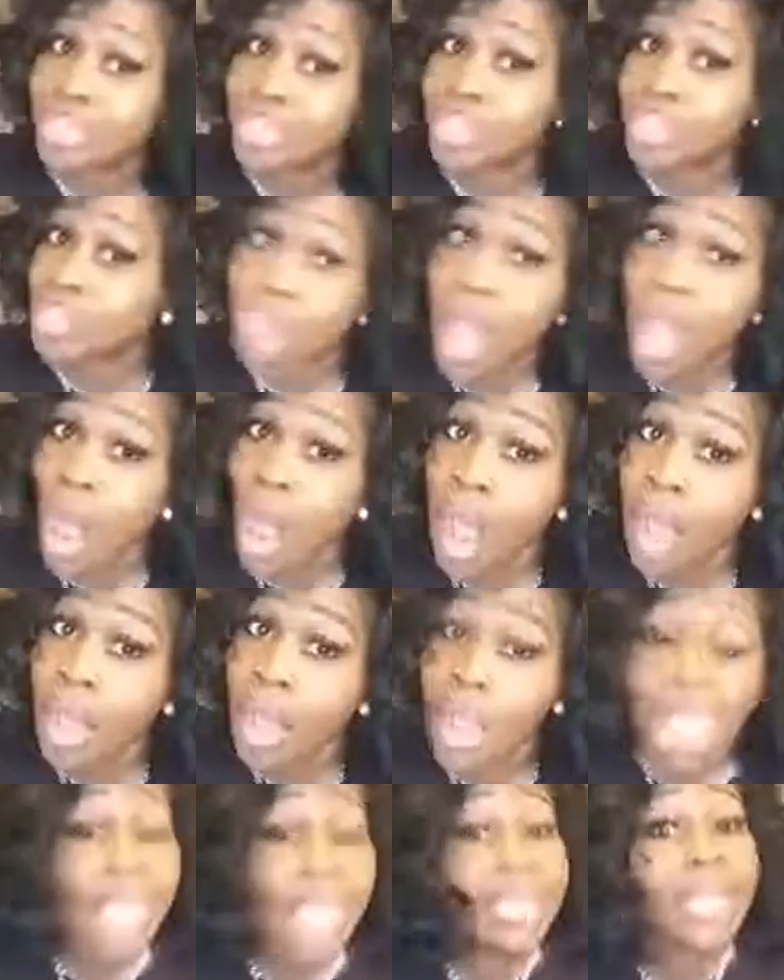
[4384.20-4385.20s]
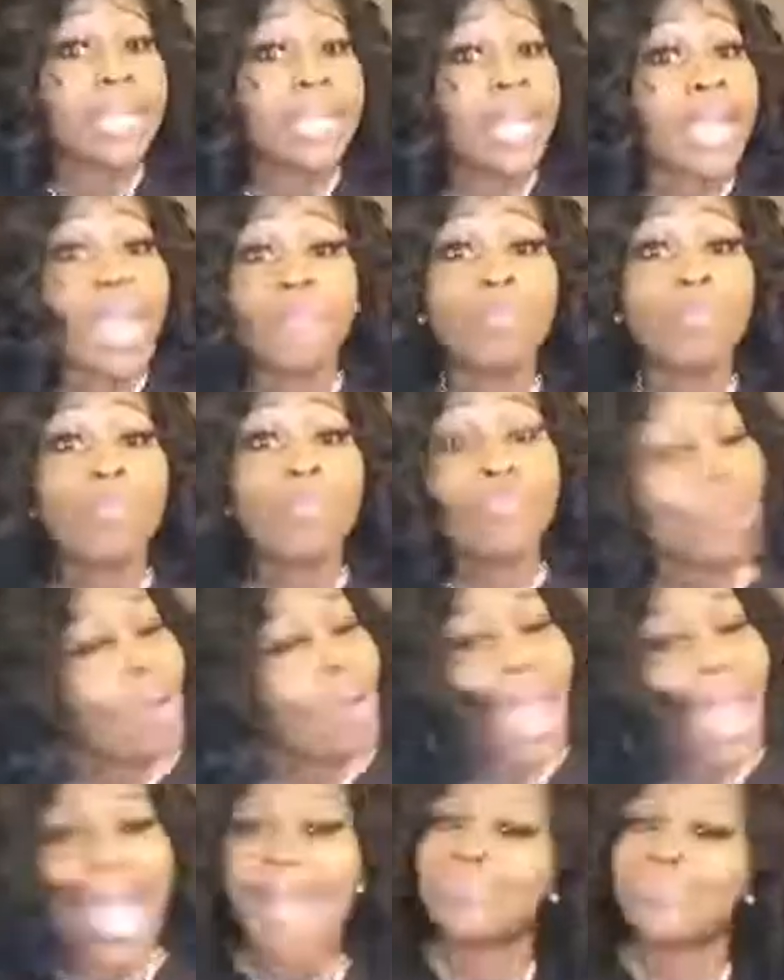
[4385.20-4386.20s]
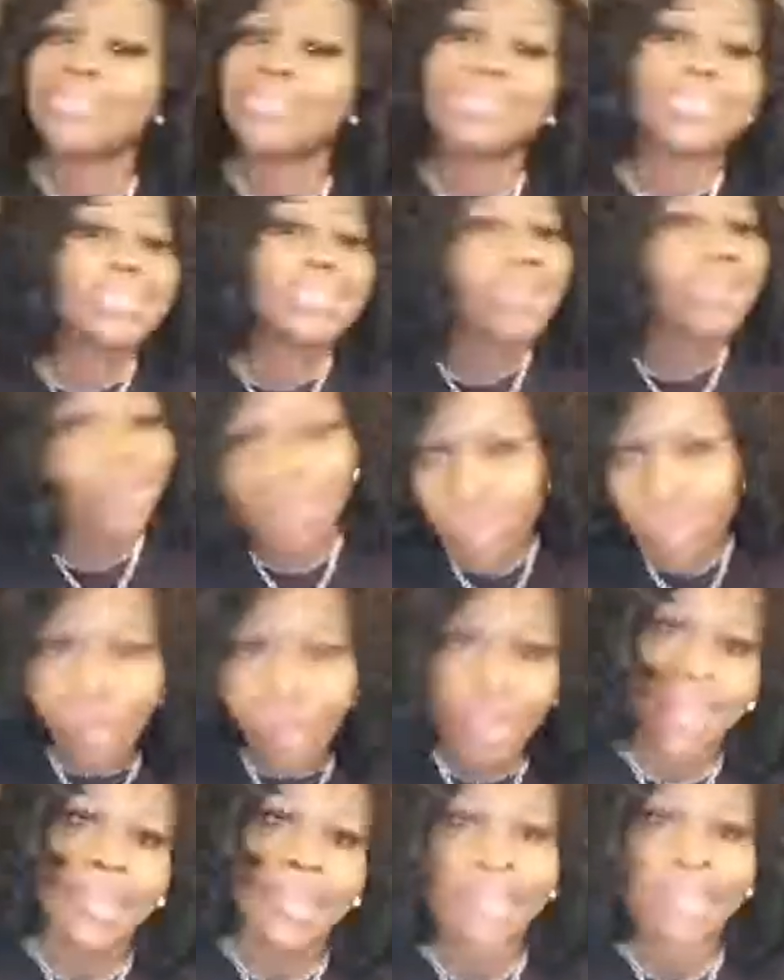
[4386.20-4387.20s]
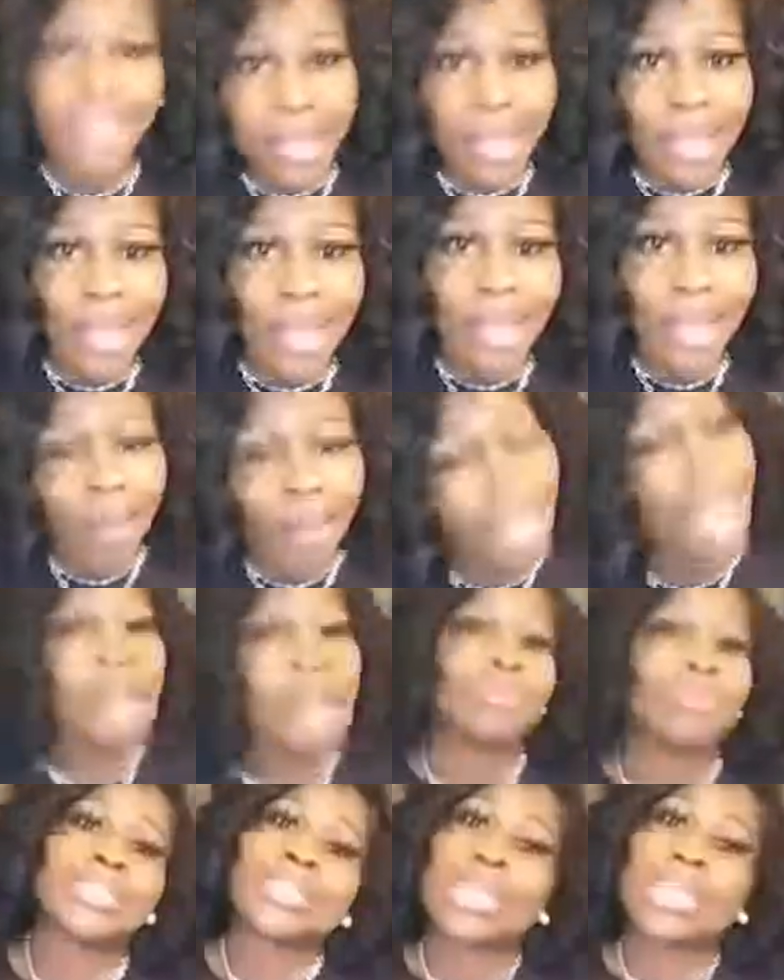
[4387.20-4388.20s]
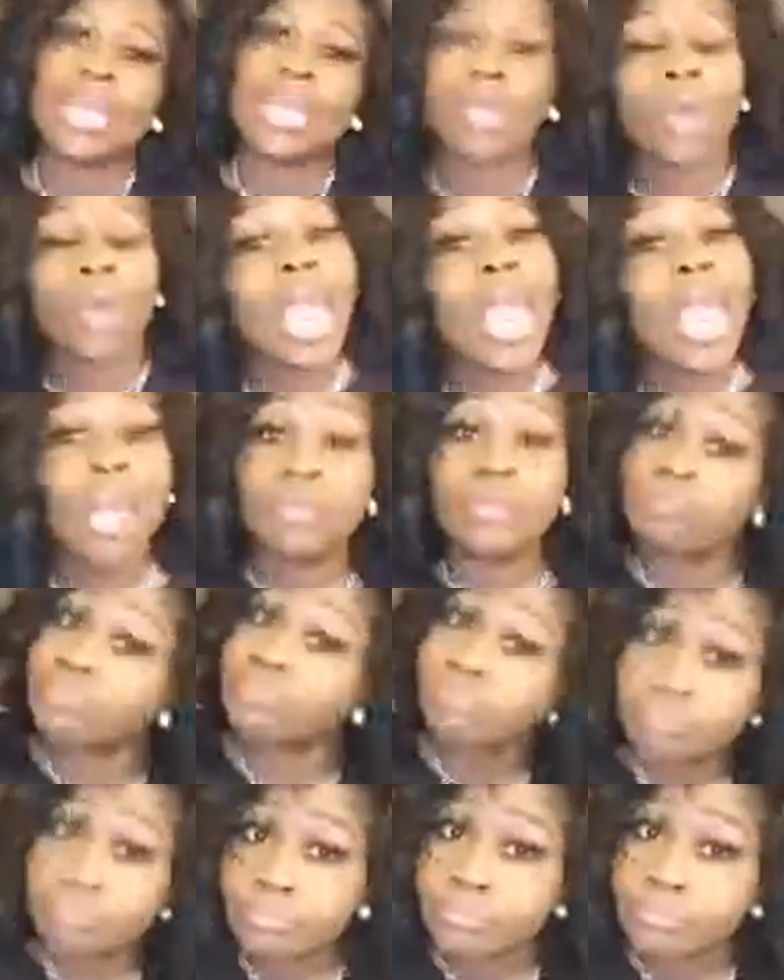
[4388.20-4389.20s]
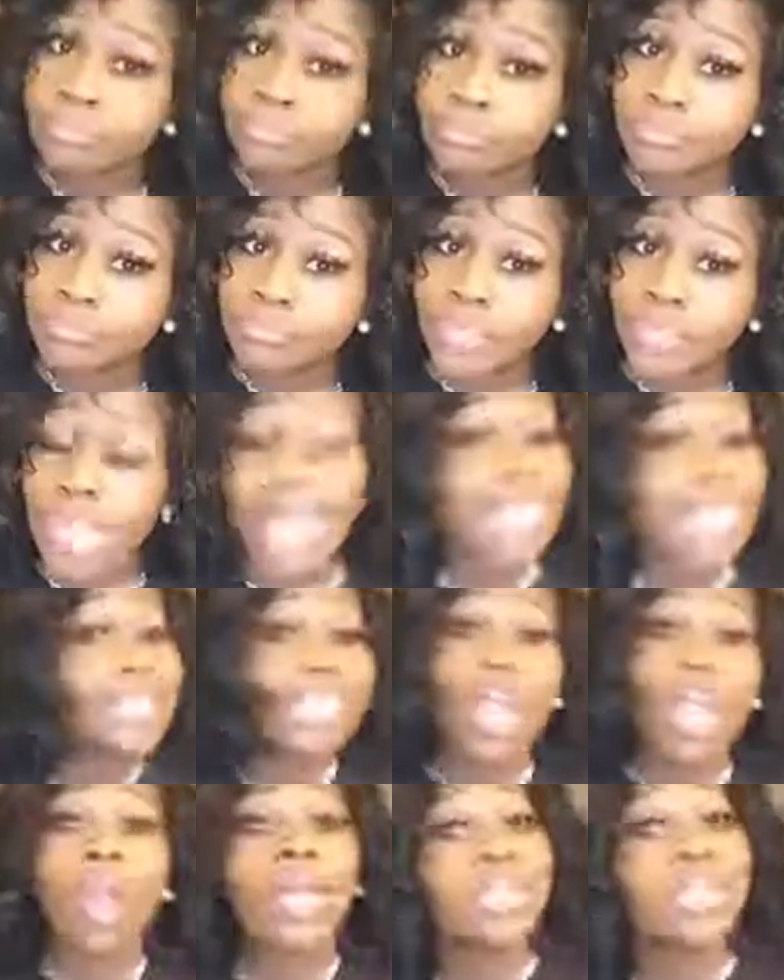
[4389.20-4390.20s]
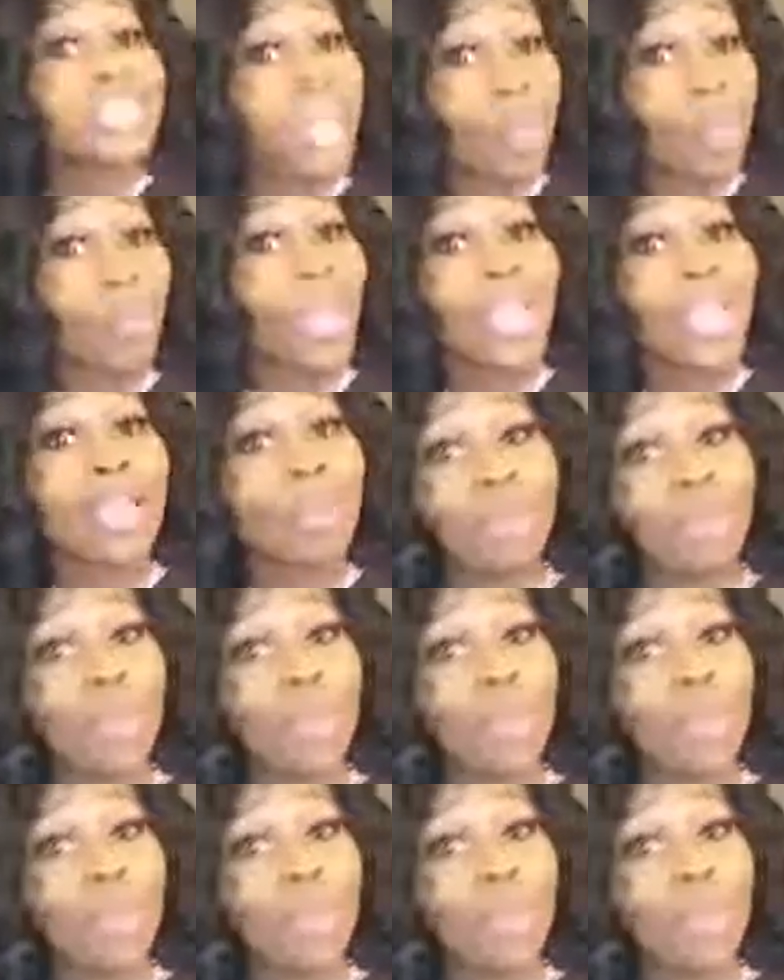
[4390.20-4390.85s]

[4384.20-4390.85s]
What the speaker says: to my star the night before, I'm still going to get up. I'm still going. As long as I